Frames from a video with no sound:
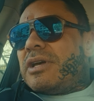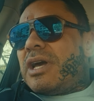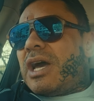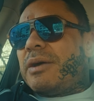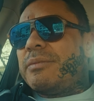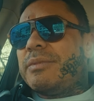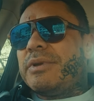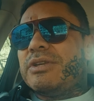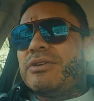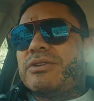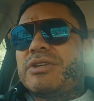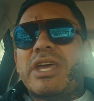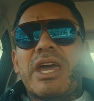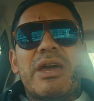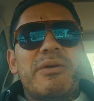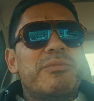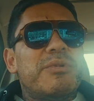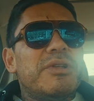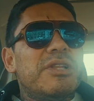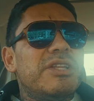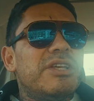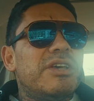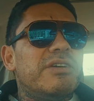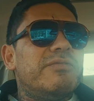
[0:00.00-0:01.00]
I mean, you can't
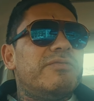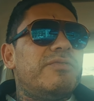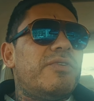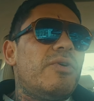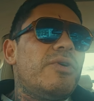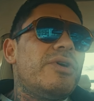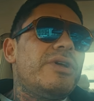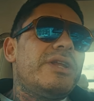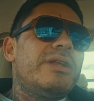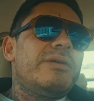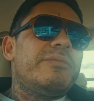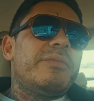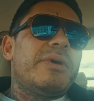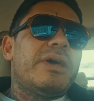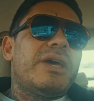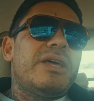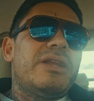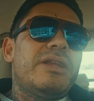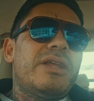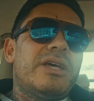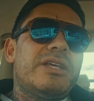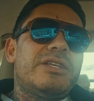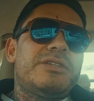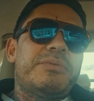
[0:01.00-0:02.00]
really avoid it,
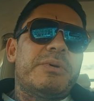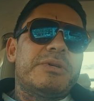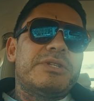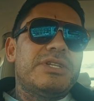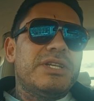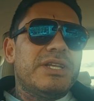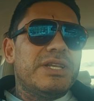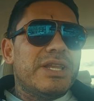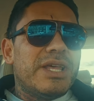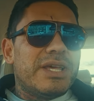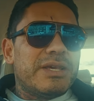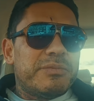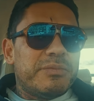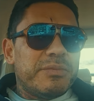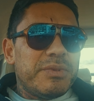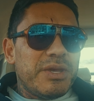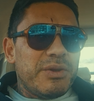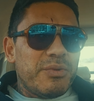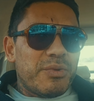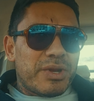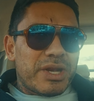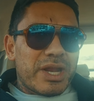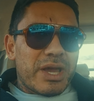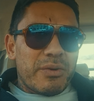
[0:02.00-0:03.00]
man, especially like me.
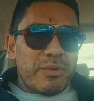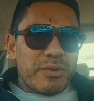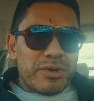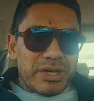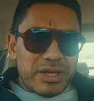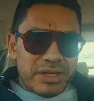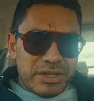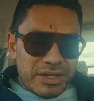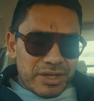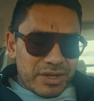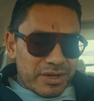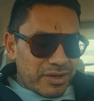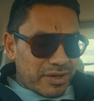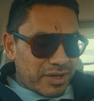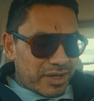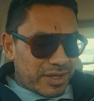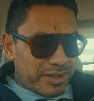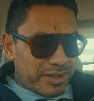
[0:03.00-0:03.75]
When I went in there,